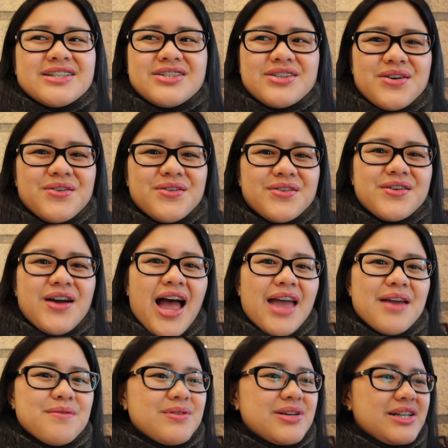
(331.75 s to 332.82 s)
So
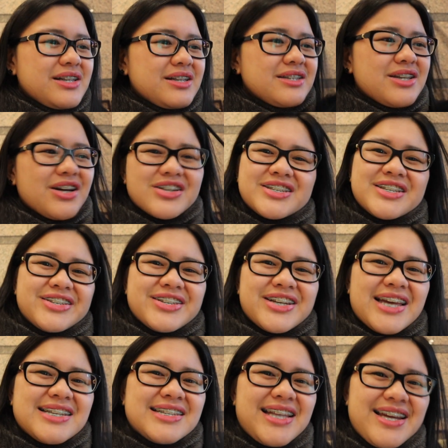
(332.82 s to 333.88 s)
I will talk to you
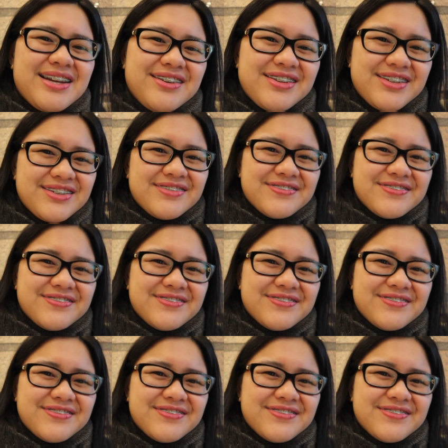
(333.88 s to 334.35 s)
guys later.